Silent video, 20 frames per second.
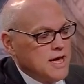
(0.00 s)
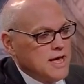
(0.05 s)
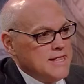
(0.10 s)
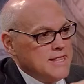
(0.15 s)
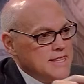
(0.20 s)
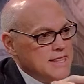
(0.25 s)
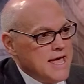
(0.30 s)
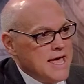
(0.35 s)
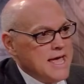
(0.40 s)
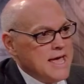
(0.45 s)

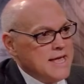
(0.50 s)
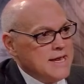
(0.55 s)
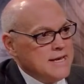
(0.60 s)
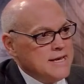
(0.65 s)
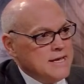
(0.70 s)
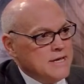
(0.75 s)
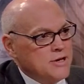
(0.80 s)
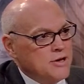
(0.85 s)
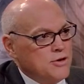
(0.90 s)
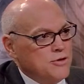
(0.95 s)
and then
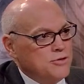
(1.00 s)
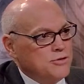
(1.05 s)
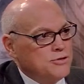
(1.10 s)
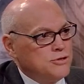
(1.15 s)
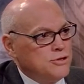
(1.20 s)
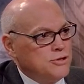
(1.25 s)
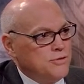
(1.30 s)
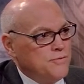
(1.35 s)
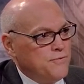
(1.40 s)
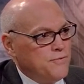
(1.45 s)
it goes
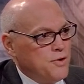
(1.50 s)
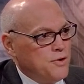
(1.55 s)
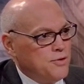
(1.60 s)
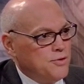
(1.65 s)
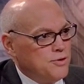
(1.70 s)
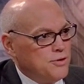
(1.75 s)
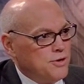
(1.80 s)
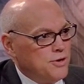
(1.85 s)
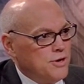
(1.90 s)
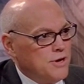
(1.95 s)
to the
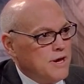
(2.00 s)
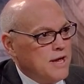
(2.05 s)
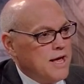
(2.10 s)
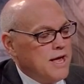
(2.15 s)
voter,